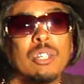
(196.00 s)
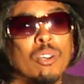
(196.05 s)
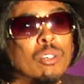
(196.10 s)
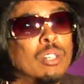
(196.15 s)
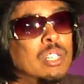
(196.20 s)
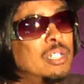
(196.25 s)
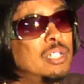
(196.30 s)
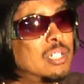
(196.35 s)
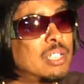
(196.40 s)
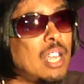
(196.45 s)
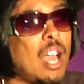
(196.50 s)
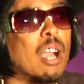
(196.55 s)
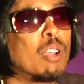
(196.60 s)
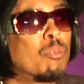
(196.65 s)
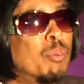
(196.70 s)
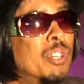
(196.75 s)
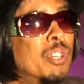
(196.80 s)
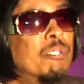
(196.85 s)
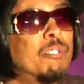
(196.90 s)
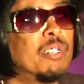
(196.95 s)
the only Shock
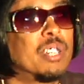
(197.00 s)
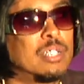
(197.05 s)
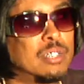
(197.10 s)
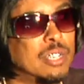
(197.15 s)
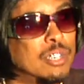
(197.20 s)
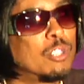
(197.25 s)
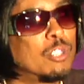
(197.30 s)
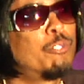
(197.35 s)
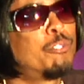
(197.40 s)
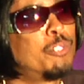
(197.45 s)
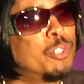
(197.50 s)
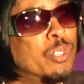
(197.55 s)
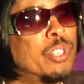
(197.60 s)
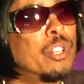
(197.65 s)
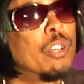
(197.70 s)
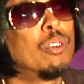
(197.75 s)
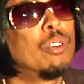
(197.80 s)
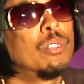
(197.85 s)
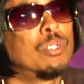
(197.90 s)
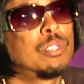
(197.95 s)
prefix. There's a few of
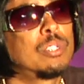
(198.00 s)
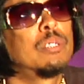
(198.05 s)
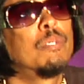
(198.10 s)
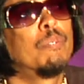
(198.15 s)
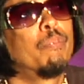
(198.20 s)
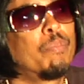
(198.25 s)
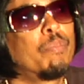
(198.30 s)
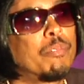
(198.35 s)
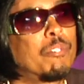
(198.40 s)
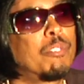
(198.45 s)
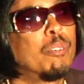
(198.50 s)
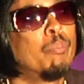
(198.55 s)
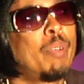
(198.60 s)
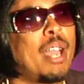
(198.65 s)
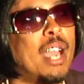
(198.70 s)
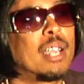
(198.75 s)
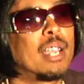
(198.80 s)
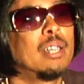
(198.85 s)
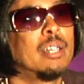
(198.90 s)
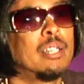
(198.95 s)
those from
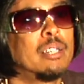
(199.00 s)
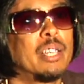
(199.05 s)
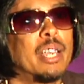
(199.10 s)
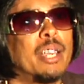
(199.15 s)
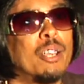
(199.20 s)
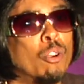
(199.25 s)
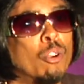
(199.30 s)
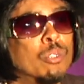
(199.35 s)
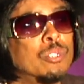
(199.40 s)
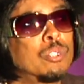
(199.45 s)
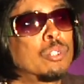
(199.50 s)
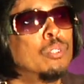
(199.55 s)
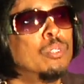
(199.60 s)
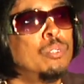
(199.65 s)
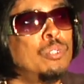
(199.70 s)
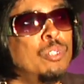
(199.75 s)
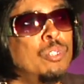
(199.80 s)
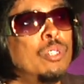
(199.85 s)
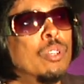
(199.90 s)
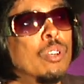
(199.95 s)
back in the day, old school
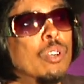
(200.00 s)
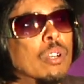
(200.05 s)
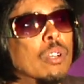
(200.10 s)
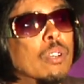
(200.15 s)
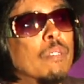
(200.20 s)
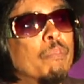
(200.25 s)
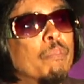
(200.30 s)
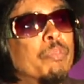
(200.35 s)
New York.